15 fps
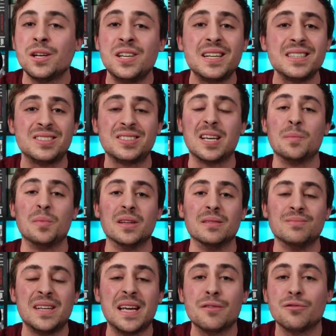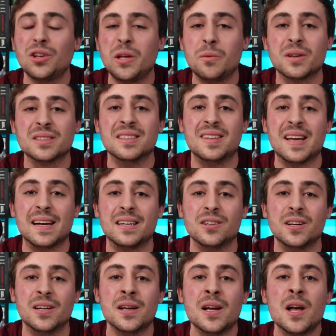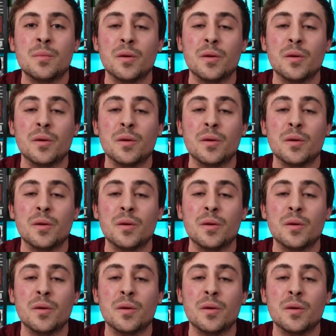you can skip it. It really wasn't that good.